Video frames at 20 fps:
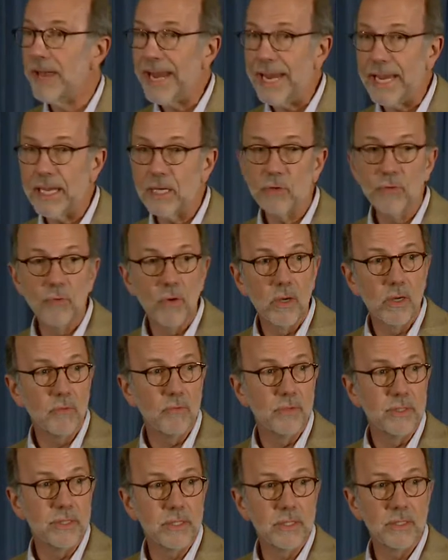and
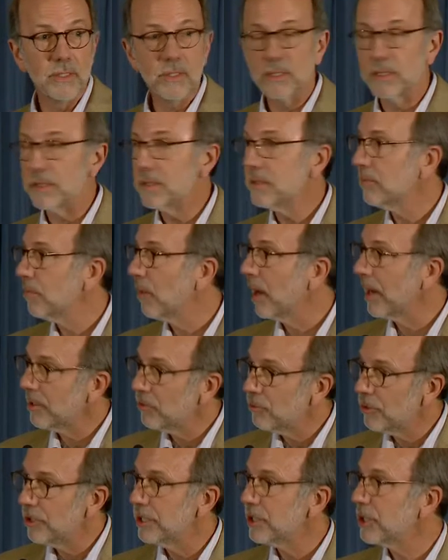drug-resistant by
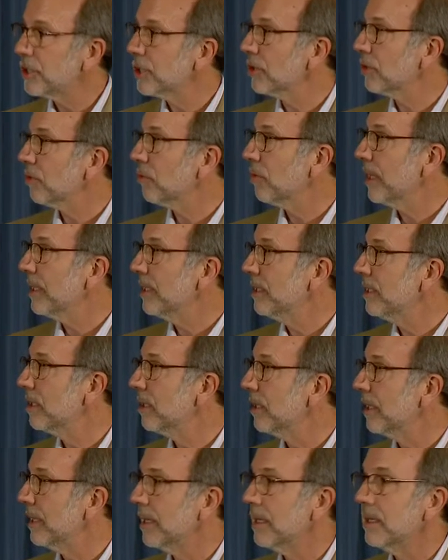traditional
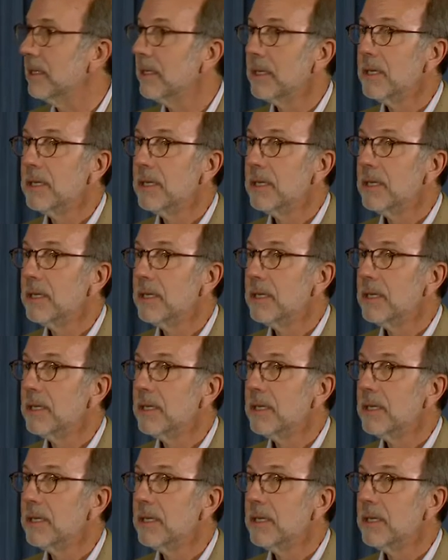criteria